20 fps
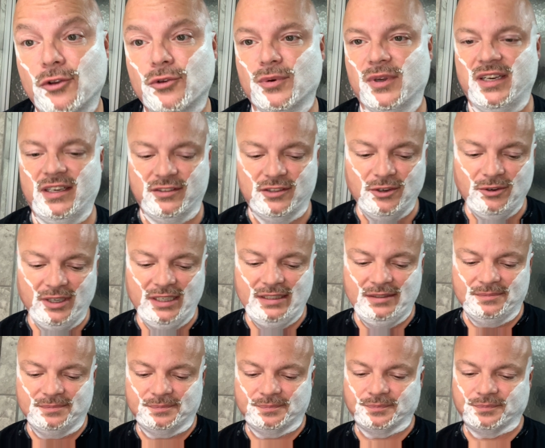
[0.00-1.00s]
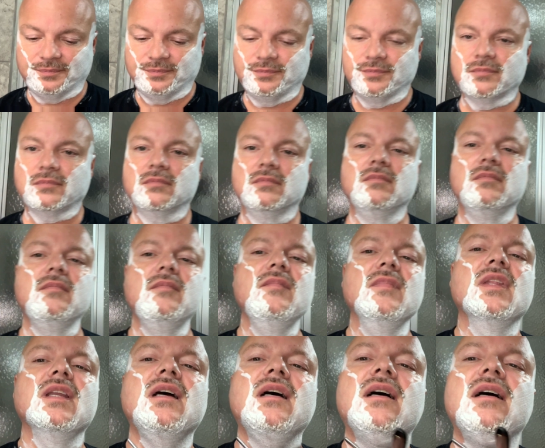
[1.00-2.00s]
what he's doing.
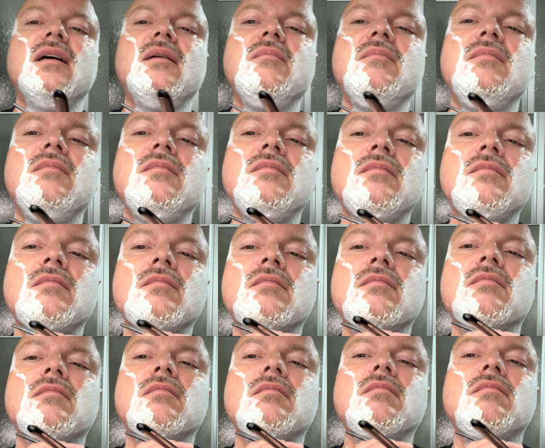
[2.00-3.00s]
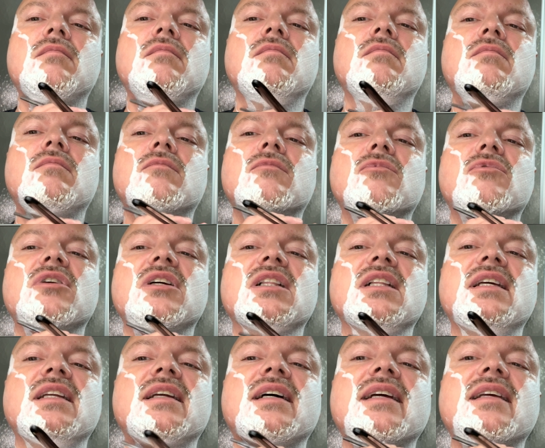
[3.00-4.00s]
Um,
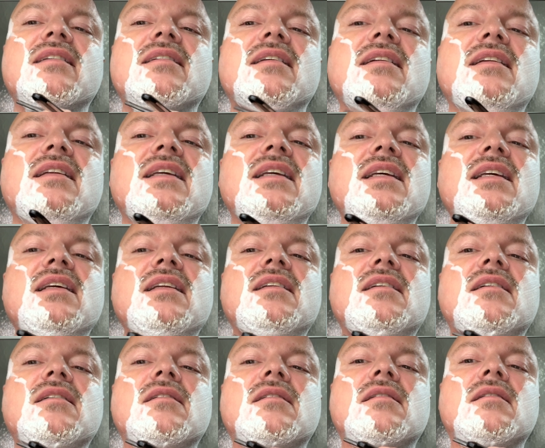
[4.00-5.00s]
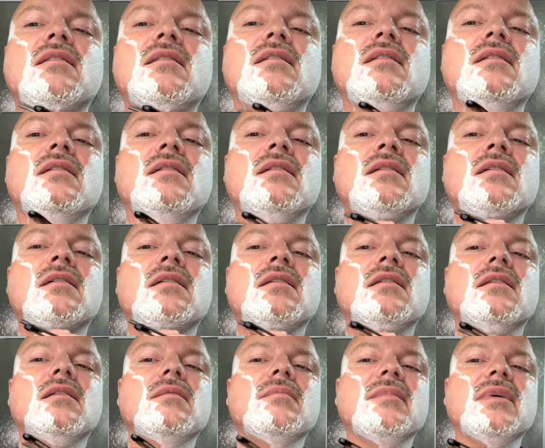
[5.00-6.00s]
really nice indeed.
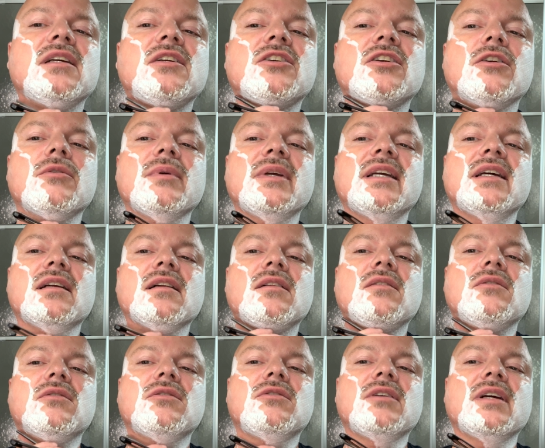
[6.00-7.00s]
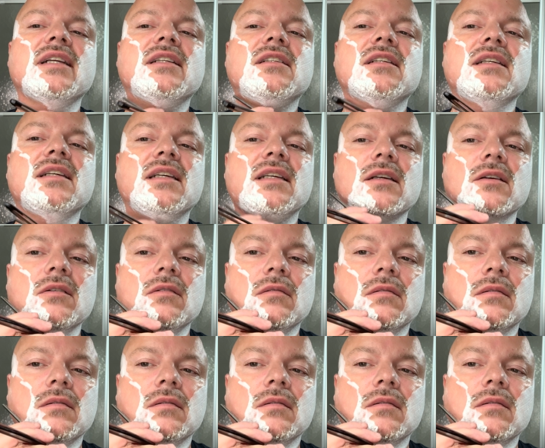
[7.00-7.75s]
Make sure we get a little stretching here.